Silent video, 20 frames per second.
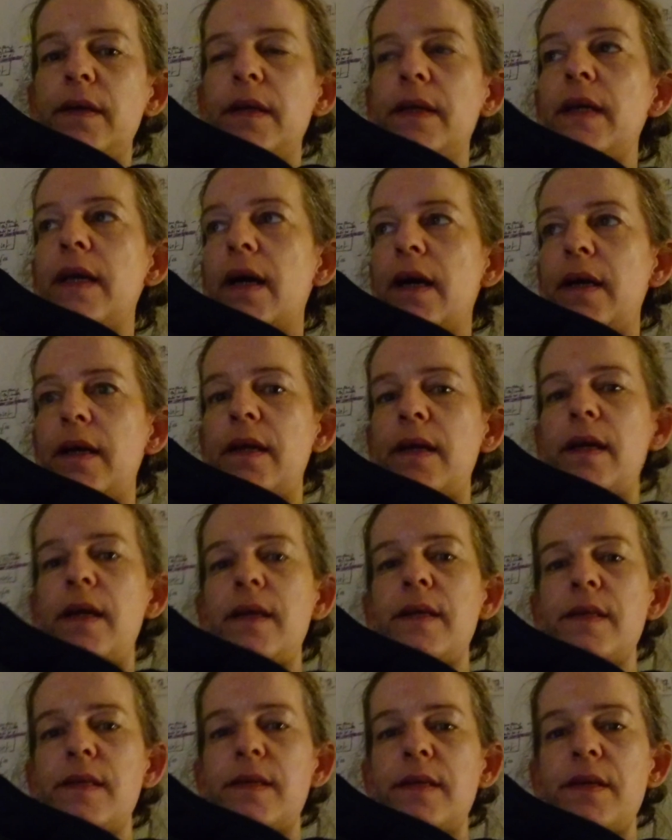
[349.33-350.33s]
Yeah,
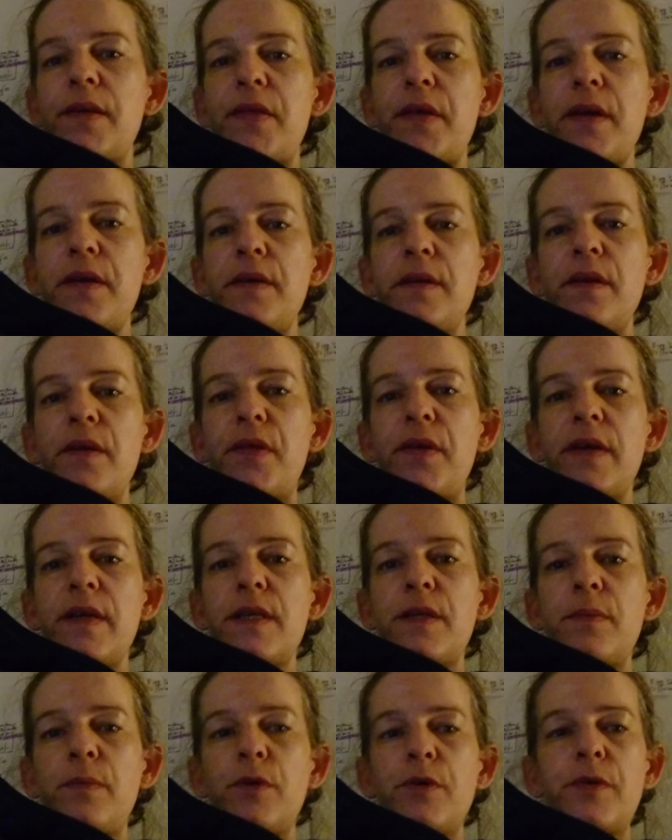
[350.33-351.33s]
and then
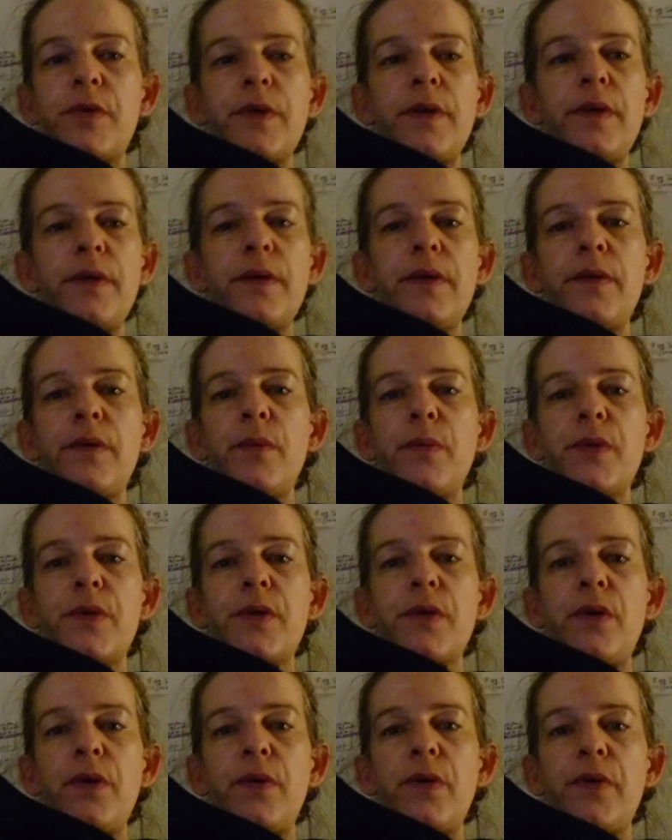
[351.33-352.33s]
things would
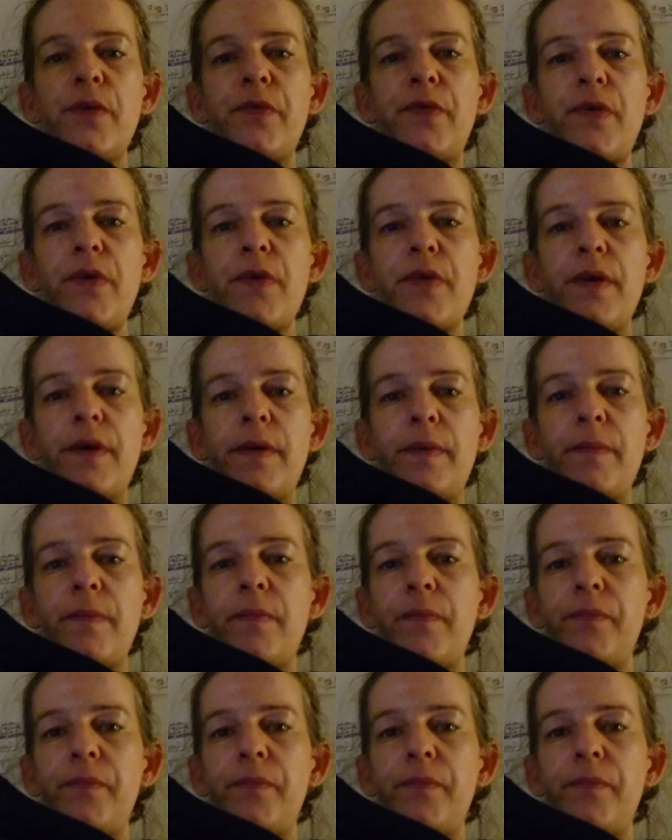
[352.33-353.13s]
go on further.